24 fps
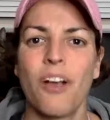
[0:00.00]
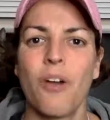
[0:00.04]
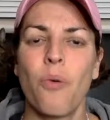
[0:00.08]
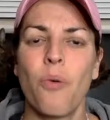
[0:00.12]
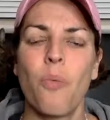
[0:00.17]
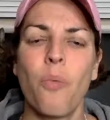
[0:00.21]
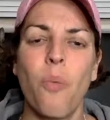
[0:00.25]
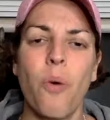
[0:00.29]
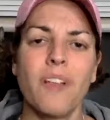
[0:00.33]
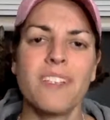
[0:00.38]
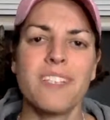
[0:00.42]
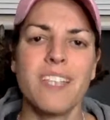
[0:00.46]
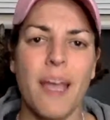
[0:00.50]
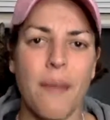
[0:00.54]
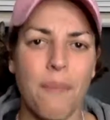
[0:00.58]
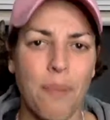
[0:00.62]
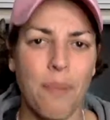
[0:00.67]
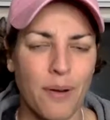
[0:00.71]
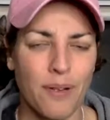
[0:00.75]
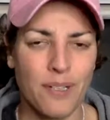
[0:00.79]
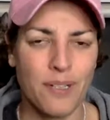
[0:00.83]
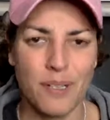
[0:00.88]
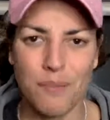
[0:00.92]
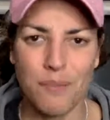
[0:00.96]
once that
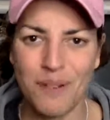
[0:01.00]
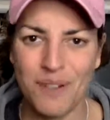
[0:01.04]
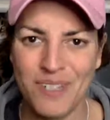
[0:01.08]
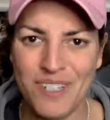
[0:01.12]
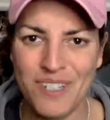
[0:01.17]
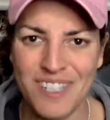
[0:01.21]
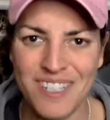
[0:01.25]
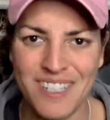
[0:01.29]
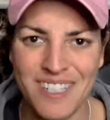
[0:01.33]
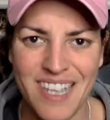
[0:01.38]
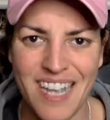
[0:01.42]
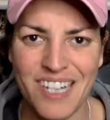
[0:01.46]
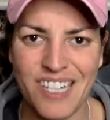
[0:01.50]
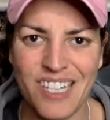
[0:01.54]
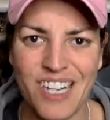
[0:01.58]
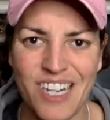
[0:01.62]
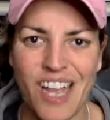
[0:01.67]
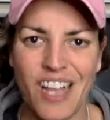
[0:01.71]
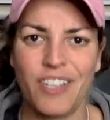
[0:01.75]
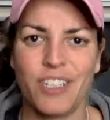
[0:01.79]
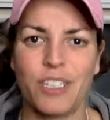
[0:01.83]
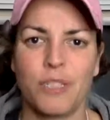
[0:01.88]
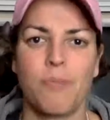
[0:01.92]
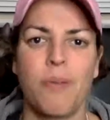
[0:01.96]
person purchases that
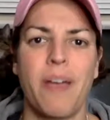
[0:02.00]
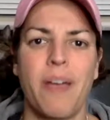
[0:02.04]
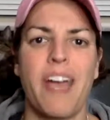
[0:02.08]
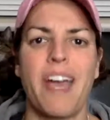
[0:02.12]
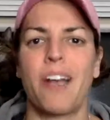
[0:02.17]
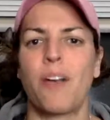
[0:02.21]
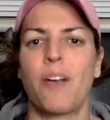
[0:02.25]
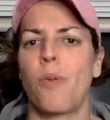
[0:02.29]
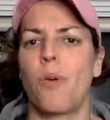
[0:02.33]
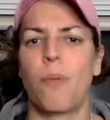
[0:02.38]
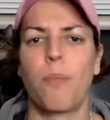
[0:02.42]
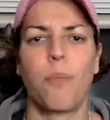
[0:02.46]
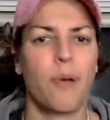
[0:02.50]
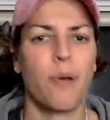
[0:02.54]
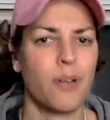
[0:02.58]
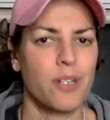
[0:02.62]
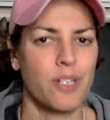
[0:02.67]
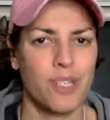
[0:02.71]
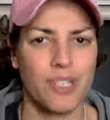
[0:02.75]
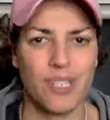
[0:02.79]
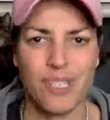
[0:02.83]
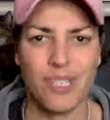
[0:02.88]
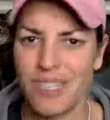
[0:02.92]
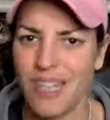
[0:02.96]
challenge pack or
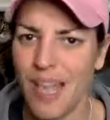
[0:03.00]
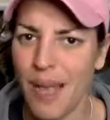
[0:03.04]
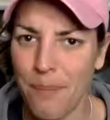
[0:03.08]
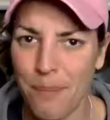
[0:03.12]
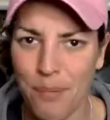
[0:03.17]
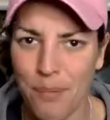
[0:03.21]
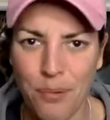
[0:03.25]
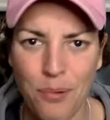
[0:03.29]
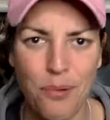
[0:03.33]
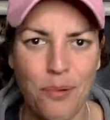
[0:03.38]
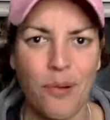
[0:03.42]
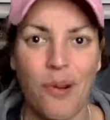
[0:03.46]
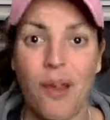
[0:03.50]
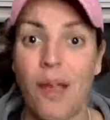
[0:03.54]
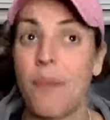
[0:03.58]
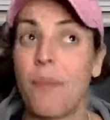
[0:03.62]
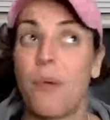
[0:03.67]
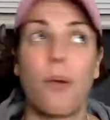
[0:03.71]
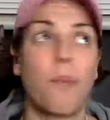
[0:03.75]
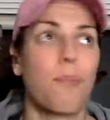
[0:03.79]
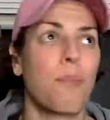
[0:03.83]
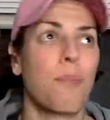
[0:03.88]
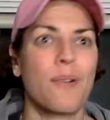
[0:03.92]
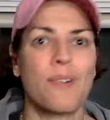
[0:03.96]
purchases that program
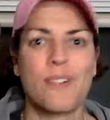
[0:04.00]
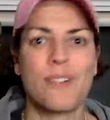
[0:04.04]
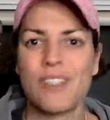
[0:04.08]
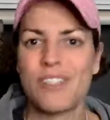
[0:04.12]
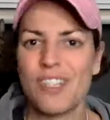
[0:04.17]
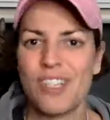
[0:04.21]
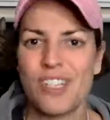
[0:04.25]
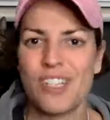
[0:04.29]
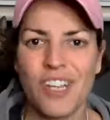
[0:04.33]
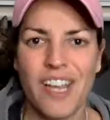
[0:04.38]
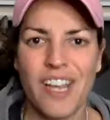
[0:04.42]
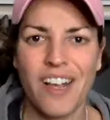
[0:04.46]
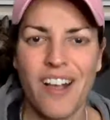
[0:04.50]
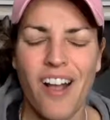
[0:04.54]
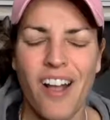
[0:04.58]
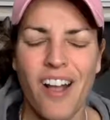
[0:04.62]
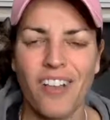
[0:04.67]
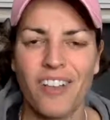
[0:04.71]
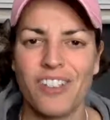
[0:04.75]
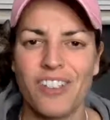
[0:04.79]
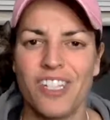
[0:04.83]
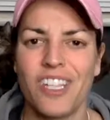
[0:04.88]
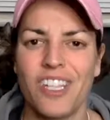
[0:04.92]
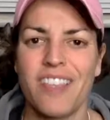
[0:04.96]
or purchases
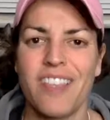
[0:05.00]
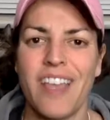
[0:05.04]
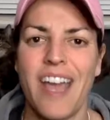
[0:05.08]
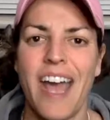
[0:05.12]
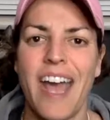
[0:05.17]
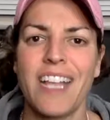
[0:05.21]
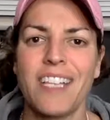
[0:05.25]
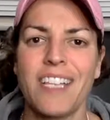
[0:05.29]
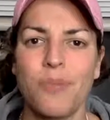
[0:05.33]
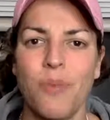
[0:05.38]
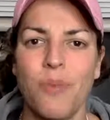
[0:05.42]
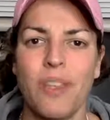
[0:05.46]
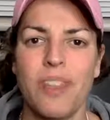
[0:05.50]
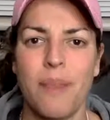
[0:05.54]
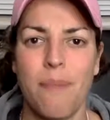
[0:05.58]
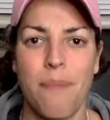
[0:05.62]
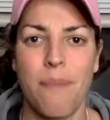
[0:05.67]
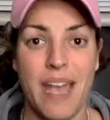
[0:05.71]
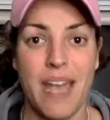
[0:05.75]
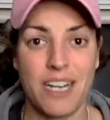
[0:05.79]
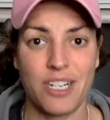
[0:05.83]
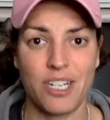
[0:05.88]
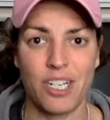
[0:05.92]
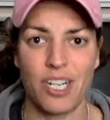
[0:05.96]
Shakeology. That's when the
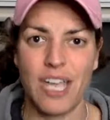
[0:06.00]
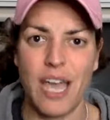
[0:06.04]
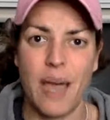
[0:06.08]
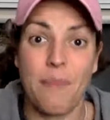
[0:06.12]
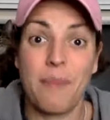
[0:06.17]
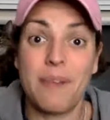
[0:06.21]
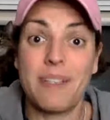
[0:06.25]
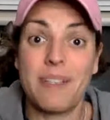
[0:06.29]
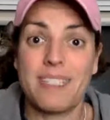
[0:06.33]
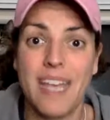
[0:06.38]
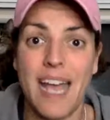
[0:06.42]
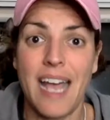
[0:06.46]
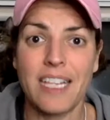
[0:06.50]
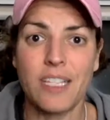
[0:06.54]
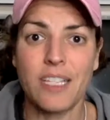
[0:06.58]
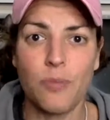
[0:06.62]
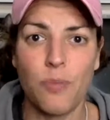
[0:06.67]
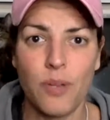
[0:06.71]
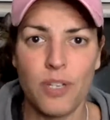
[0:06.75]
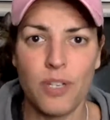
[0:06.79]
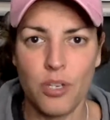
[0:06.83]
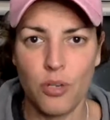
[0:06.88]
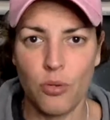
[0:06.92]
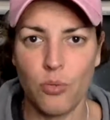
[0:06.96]
magic happens. That's
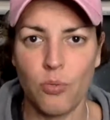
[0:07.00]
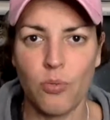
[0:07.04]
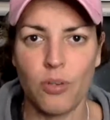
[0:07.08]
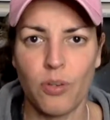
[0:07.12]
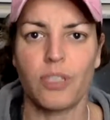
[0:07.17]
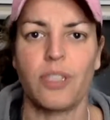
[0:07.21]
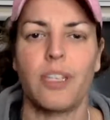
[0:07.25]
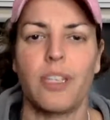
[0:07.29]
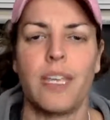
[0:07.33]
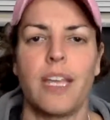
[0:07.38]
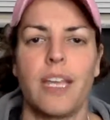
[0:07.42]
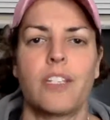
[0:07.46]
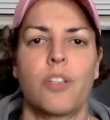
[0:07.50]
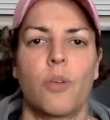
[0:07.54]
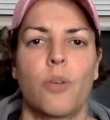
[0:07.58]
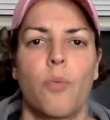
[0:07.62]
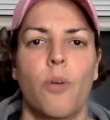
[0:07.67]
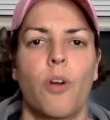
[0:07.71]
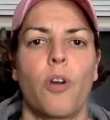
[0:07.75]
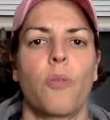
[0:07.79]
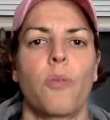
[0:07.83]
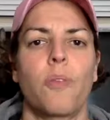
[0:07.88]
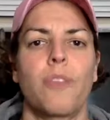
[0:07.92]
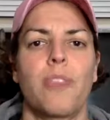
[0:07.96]
when you really get to
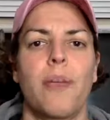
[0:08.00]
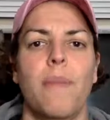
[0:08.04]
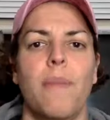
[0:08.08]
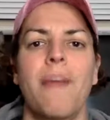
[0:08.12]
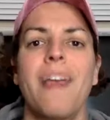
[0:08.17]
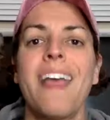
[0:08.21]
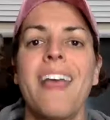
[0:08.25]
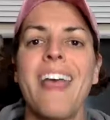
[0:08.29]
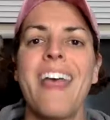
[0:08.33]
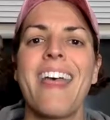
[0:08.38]
work with them.